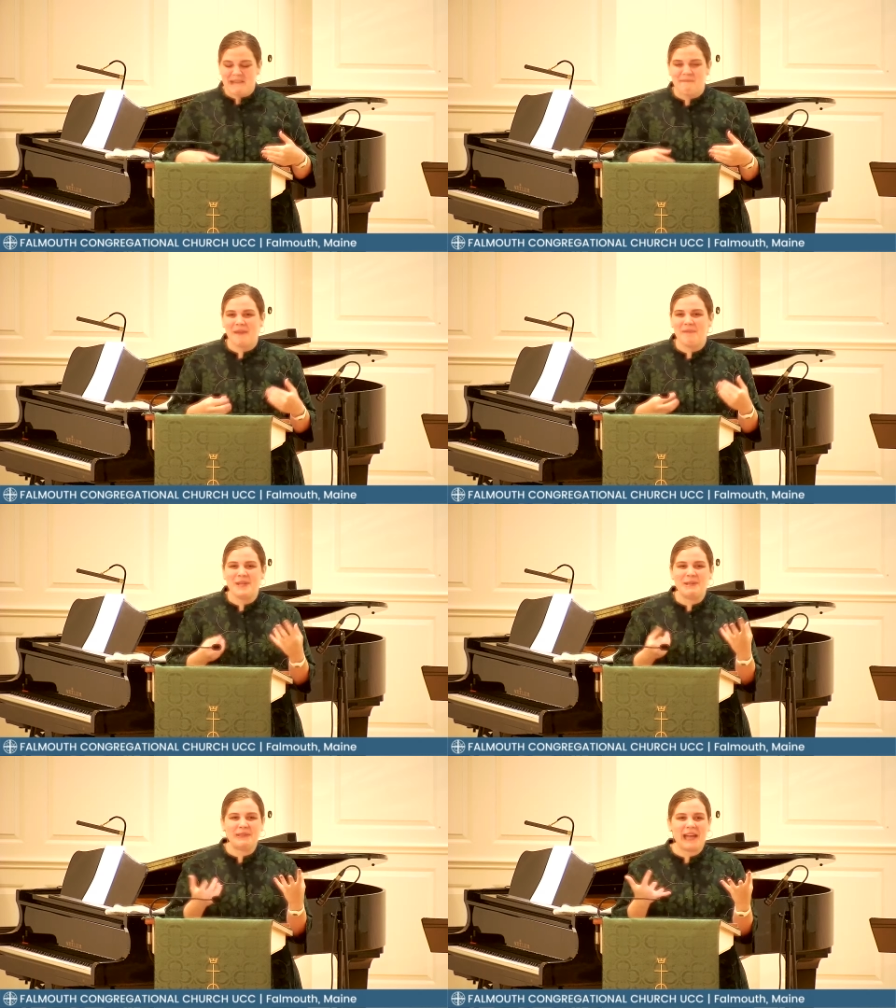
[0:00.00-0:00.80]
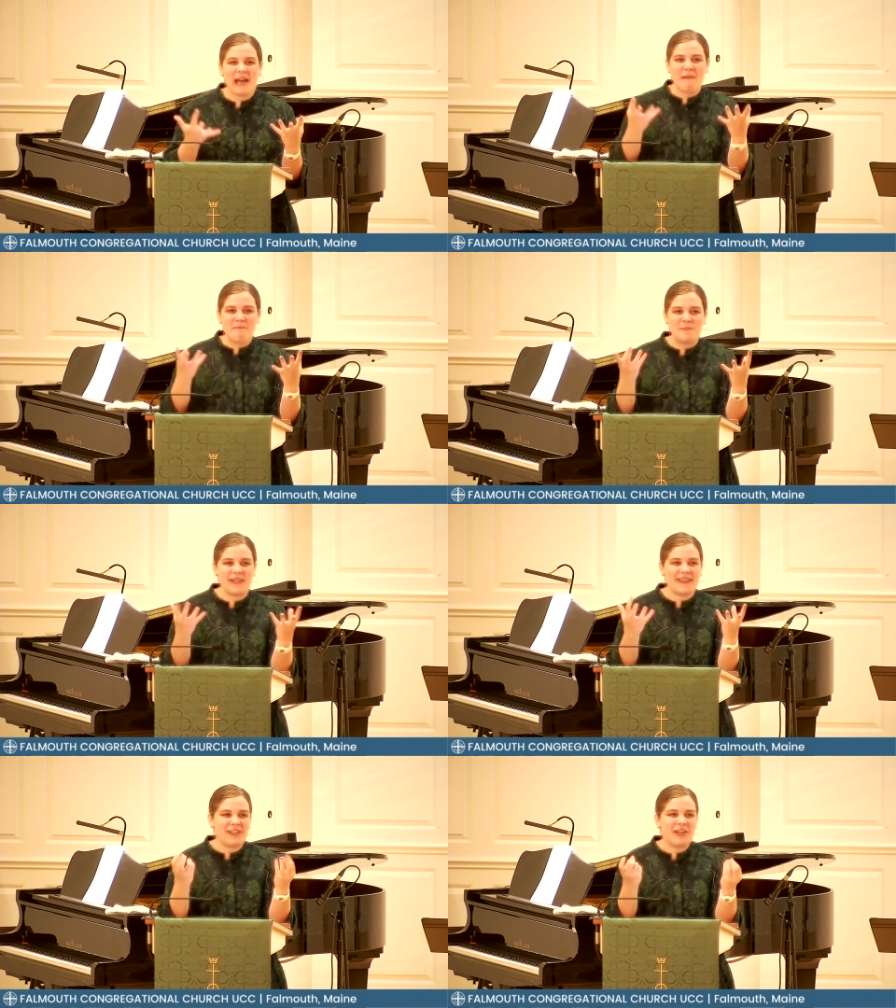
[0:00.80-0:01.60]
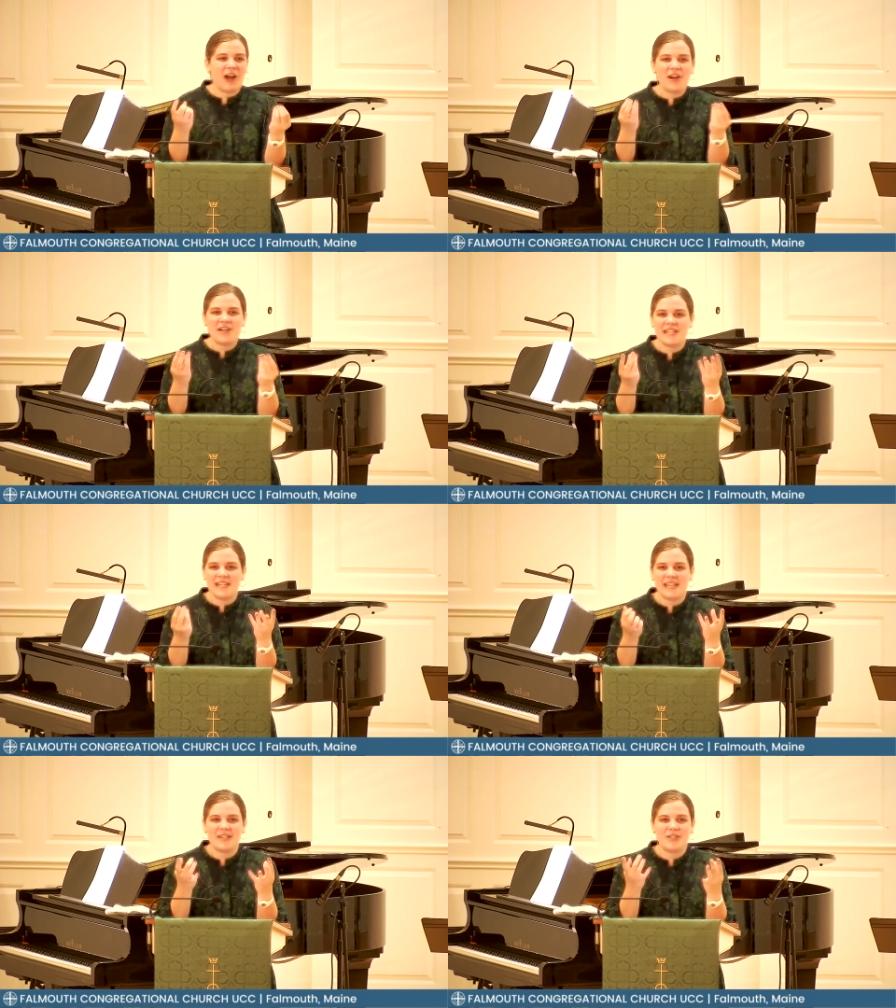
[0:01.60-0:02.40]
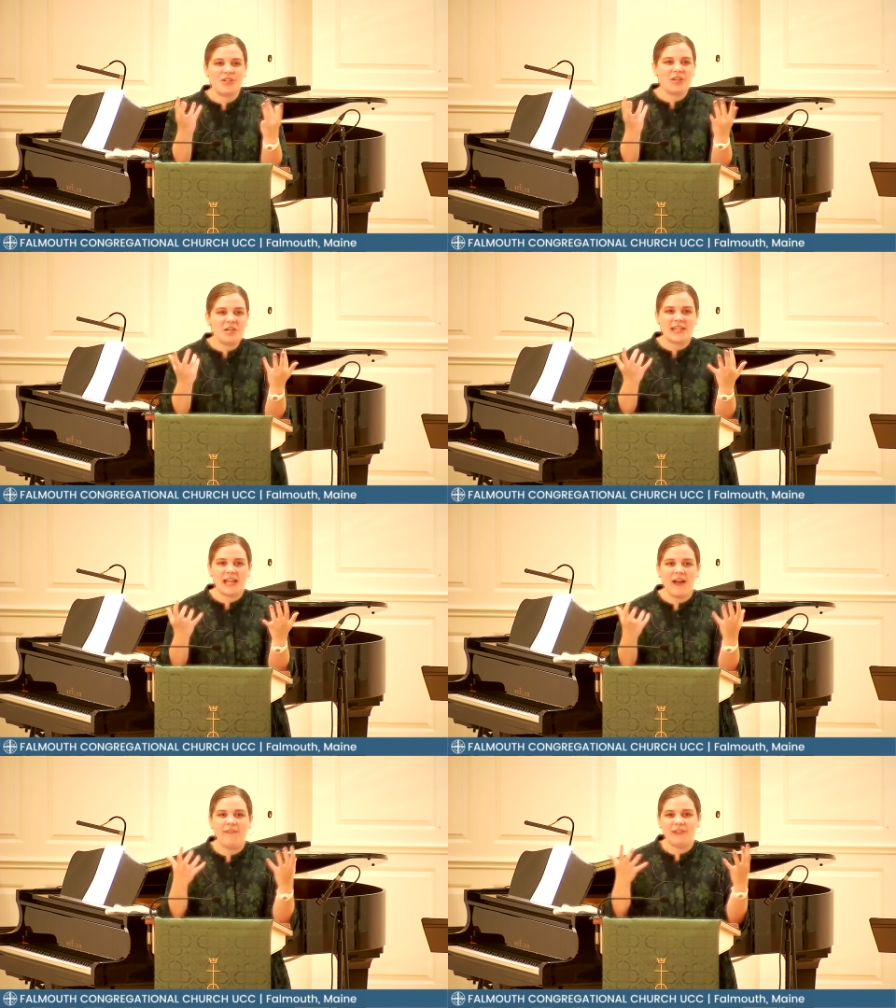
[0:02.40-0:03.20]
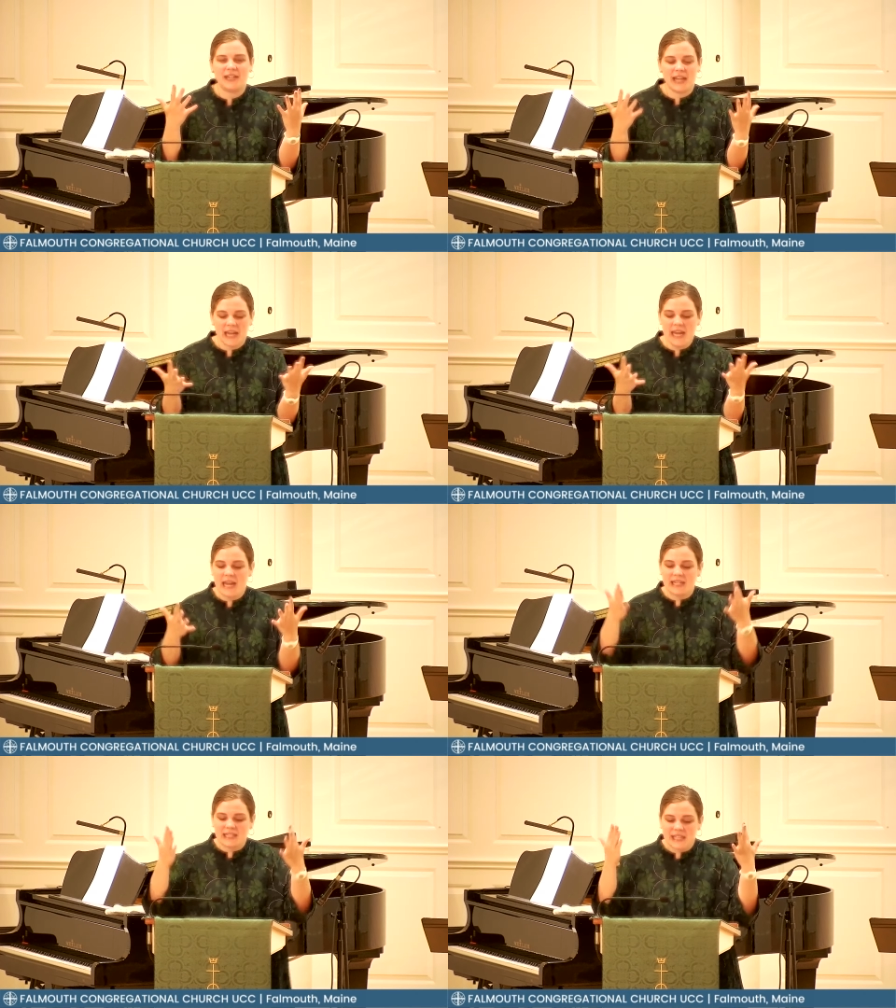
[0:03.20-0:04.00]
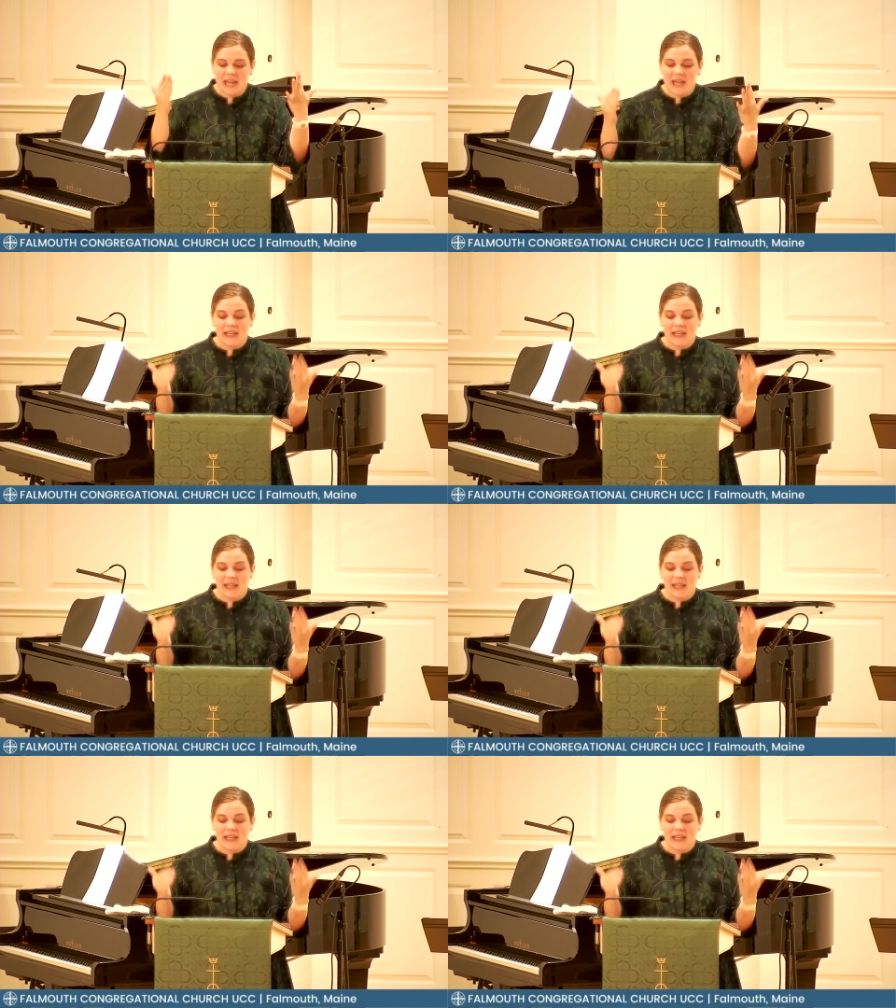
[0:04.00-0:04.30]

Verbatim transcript: Maybe you'll come with gardening, dirt covered hands.